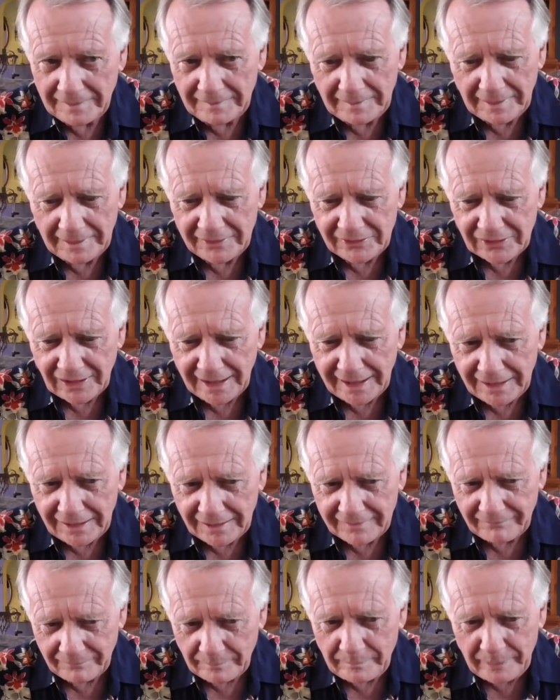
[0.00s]
it's like
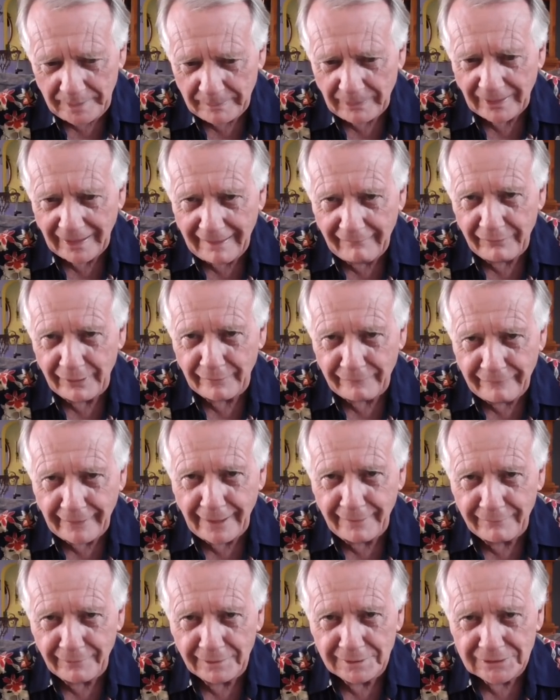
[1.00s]
people have their
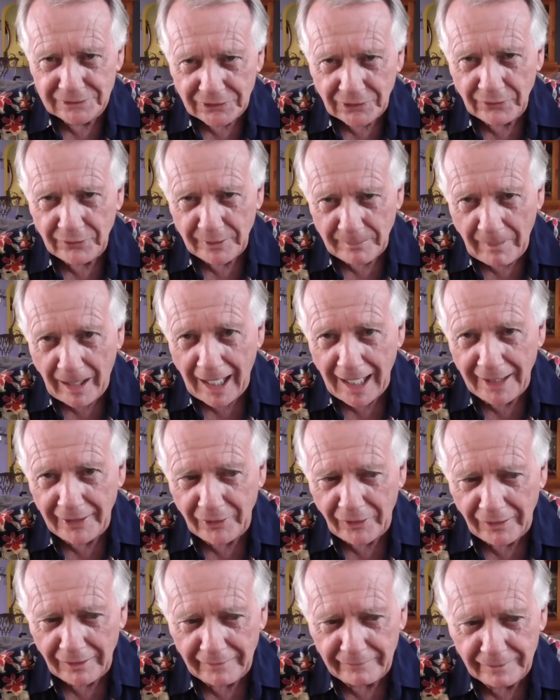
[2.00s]
favorites, so they're buying
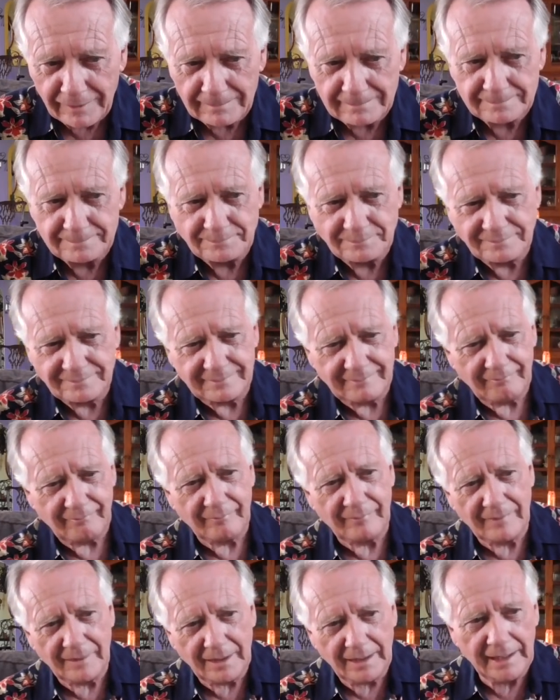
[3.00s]
all of them.
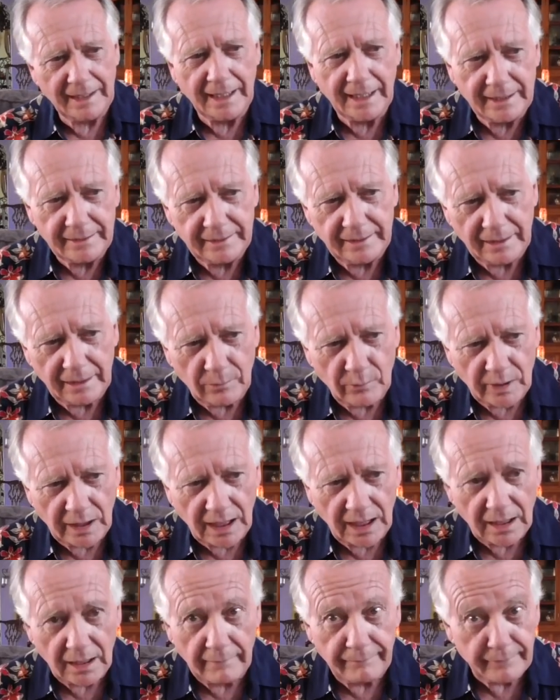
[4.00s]
And when
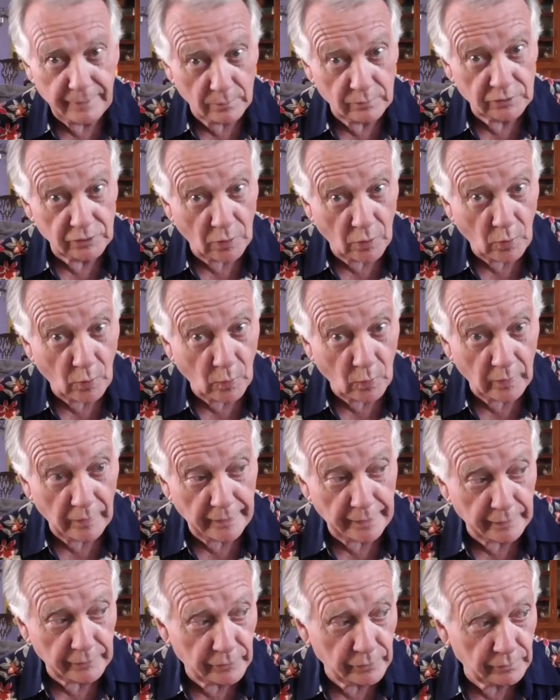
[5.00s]
I left, there was a hole
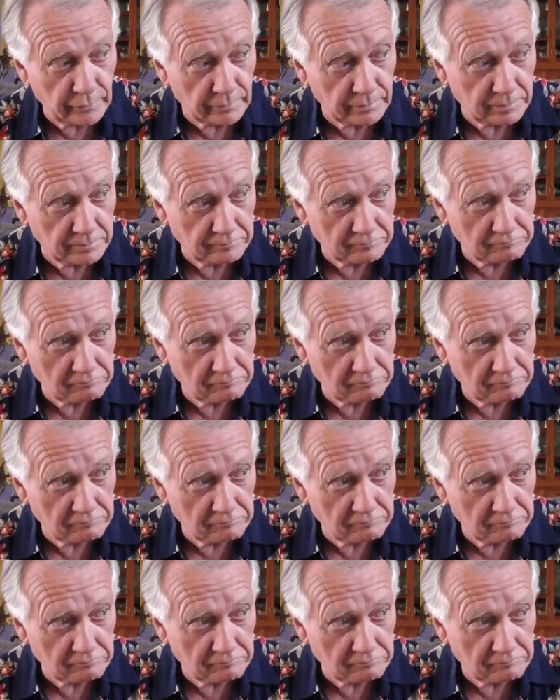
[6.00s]
there too.